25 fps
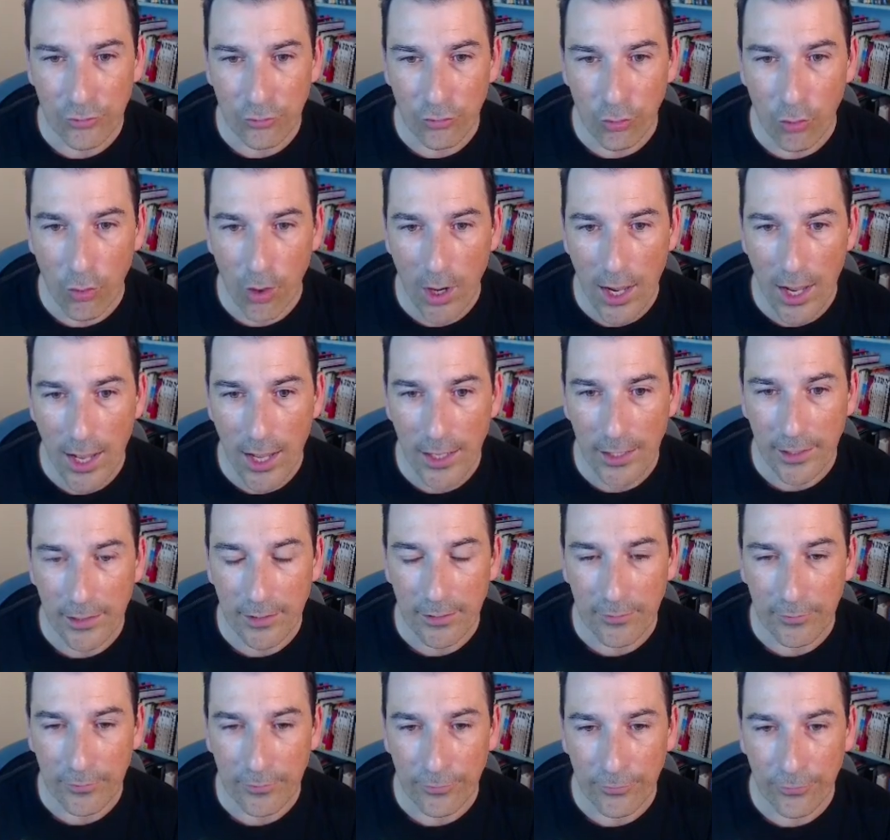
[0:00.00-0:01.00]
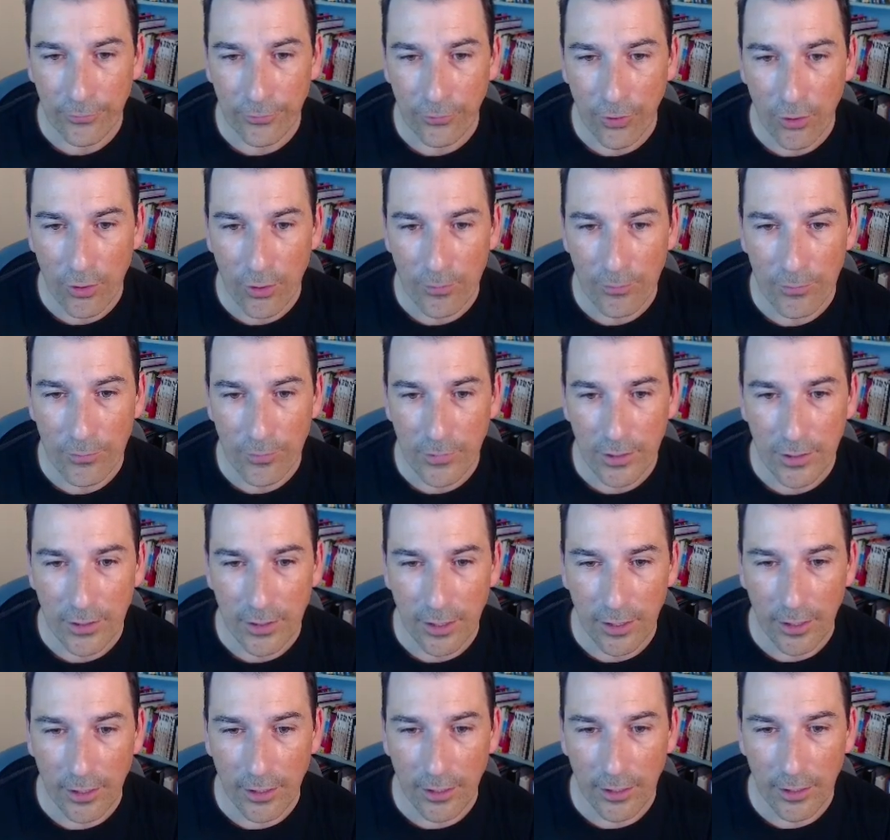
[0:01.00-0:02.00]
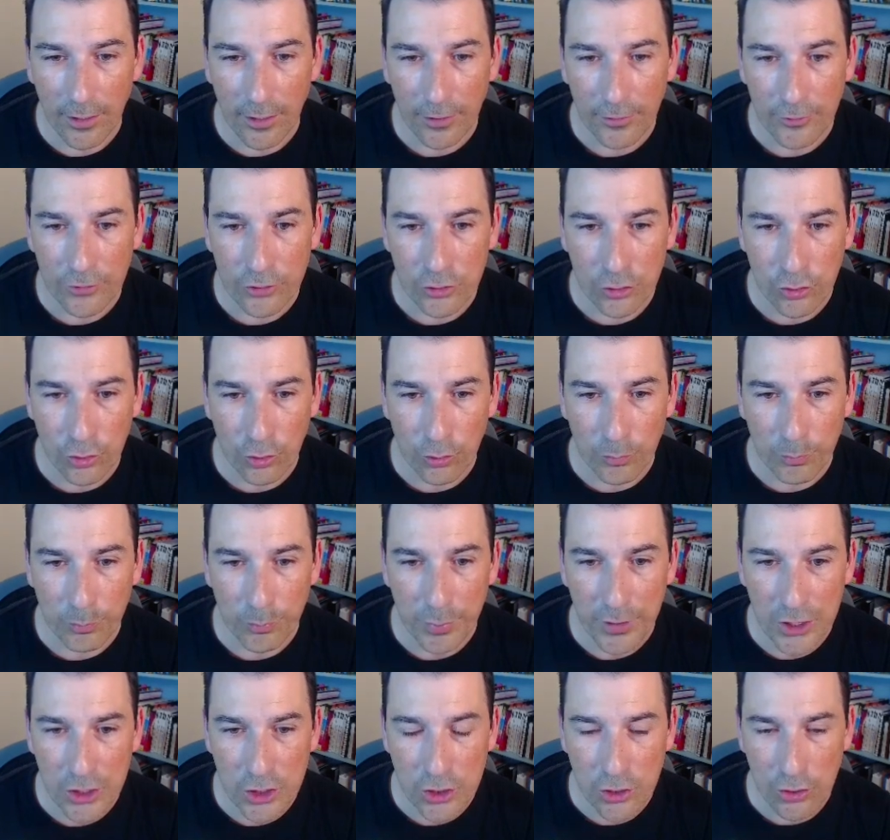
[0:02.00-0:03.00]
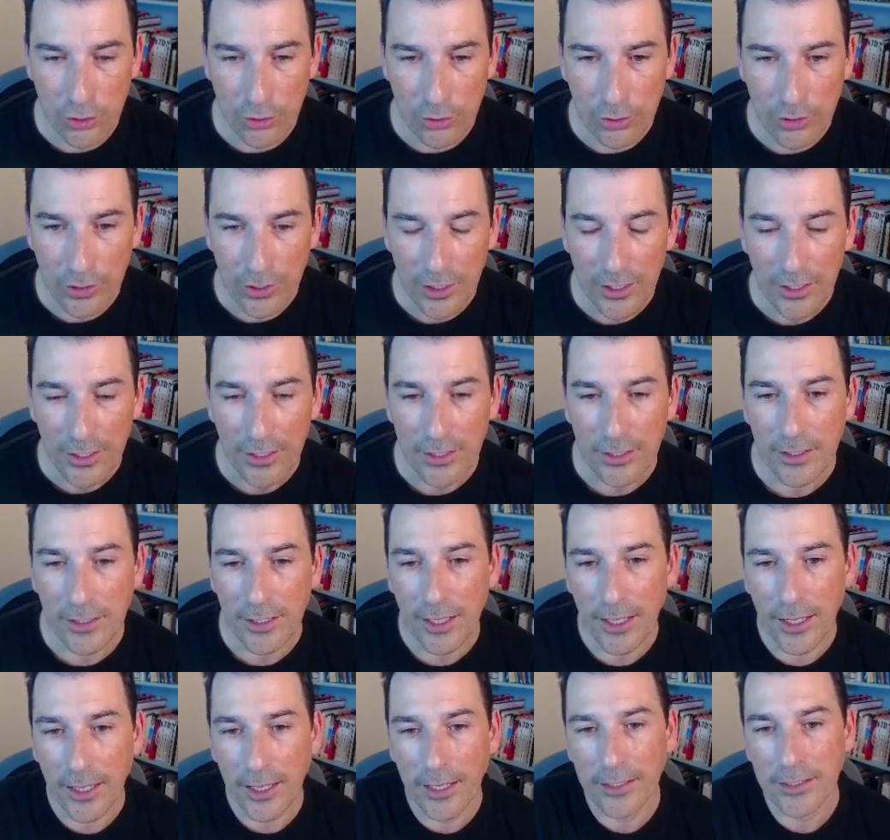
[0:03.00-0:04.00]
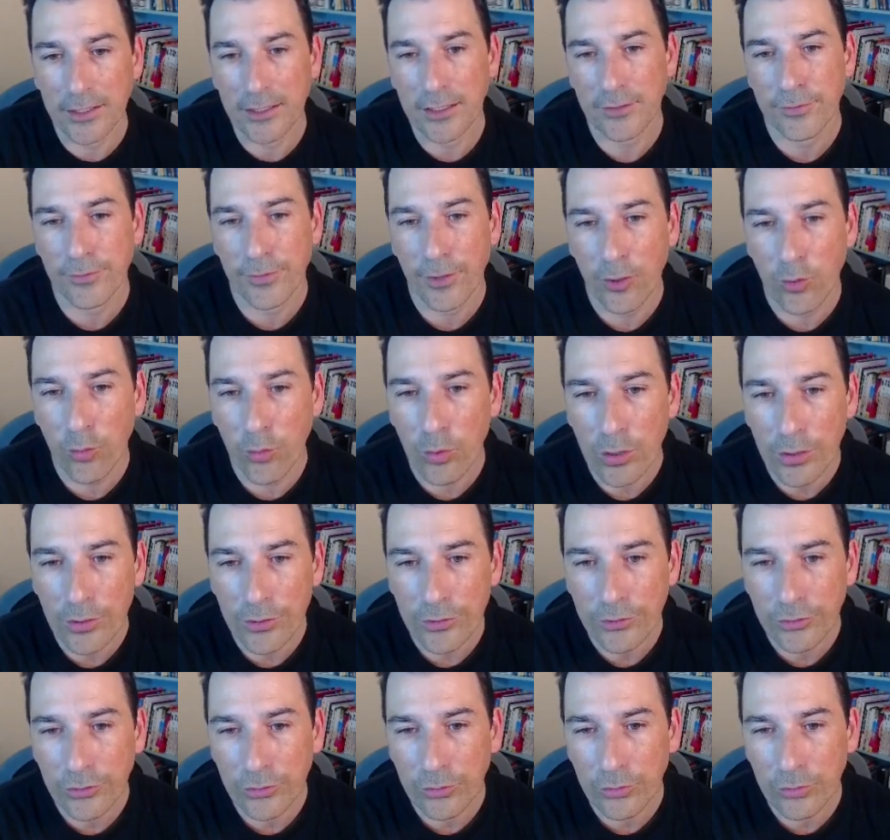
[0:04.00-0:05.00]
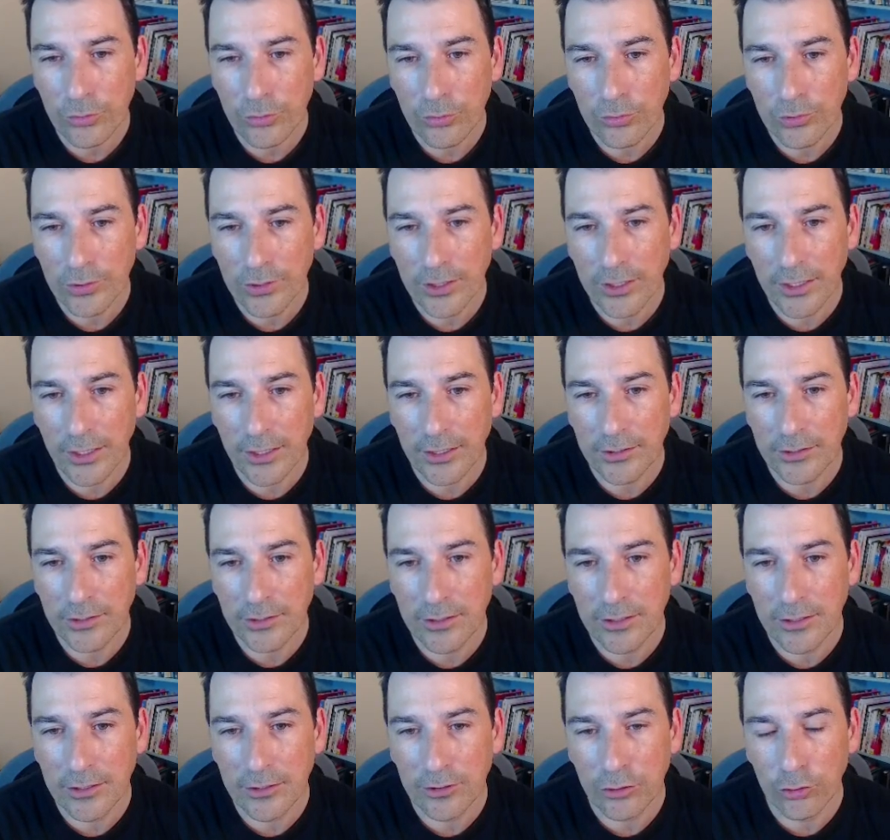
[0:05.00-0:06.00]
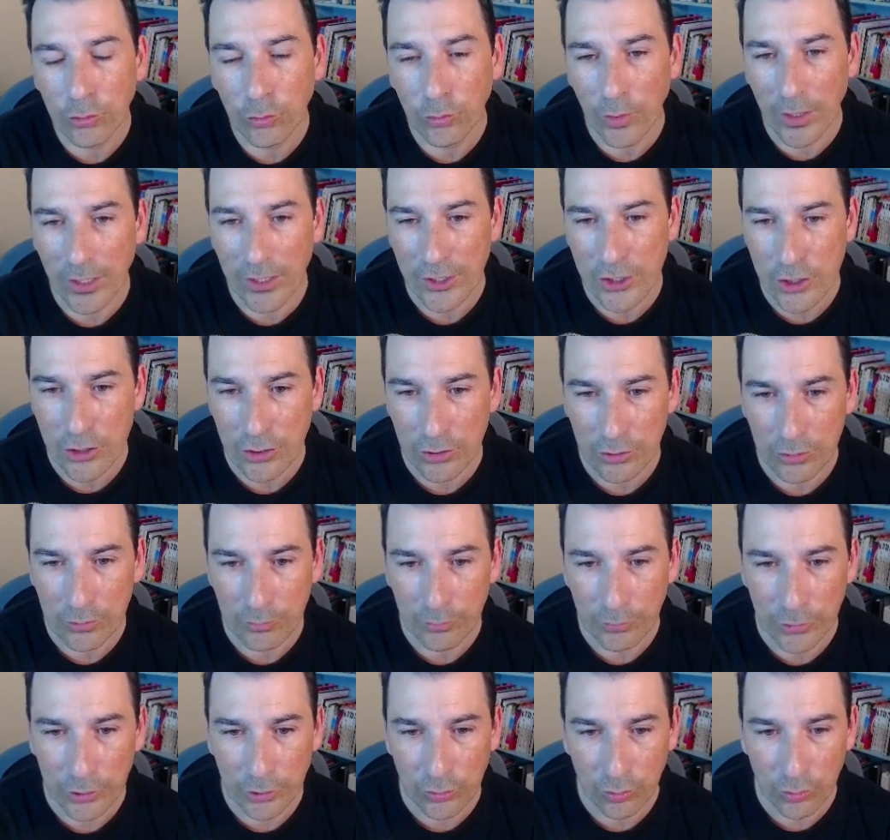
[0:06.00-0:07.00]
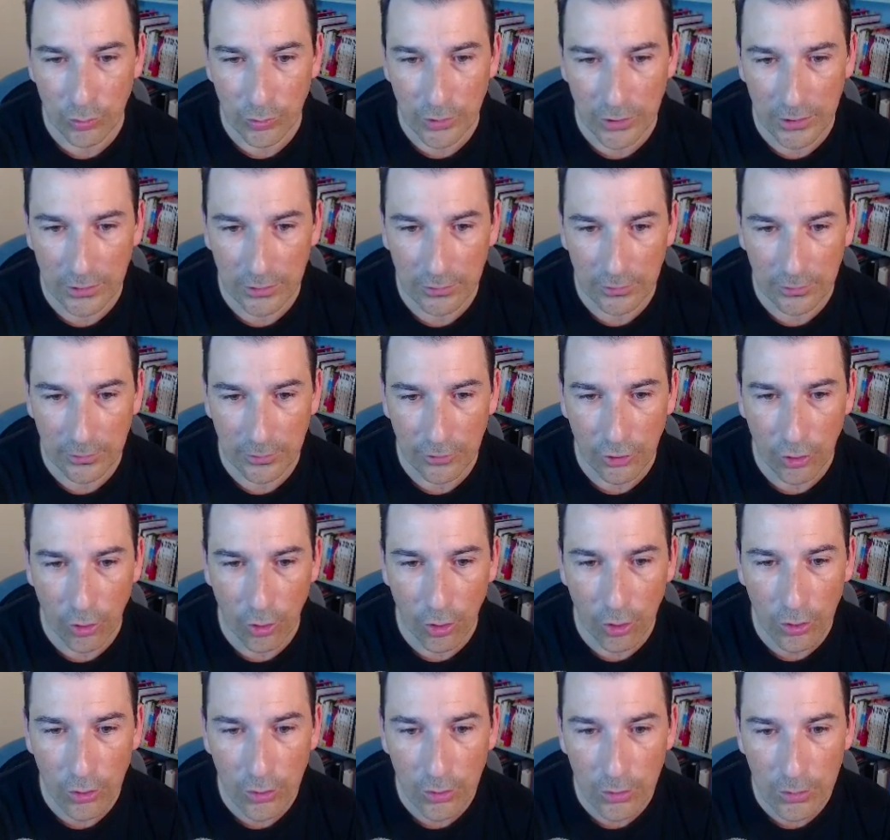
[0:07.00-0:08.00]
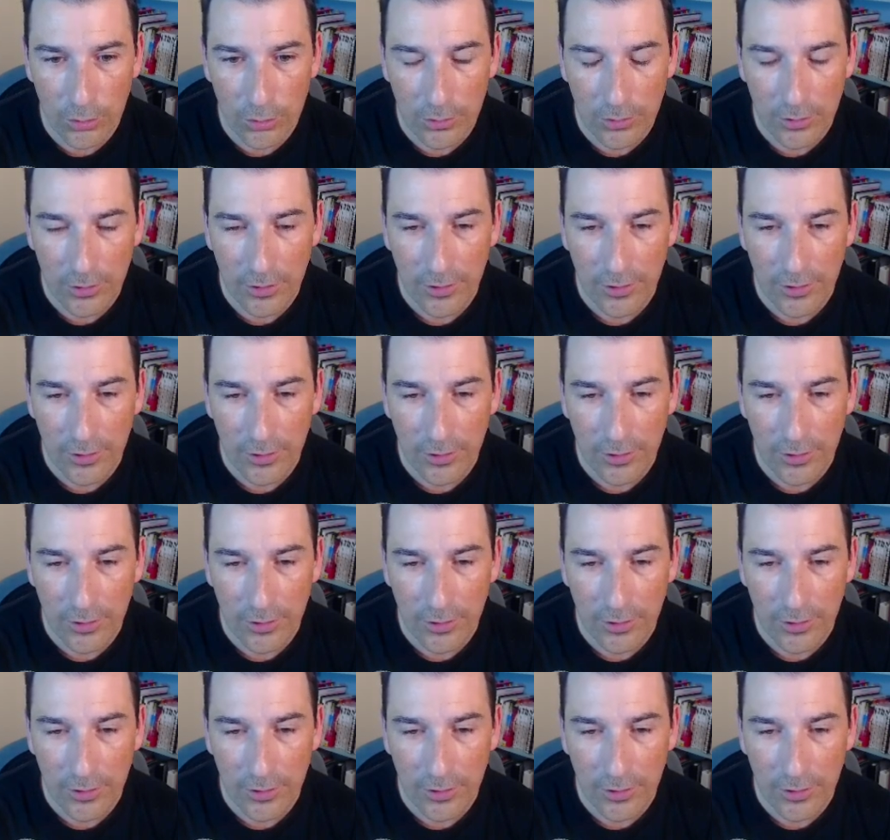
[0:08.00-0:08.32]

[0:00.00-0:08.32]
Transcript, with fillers: drag from uh, your picture and if I want to get interaction between color,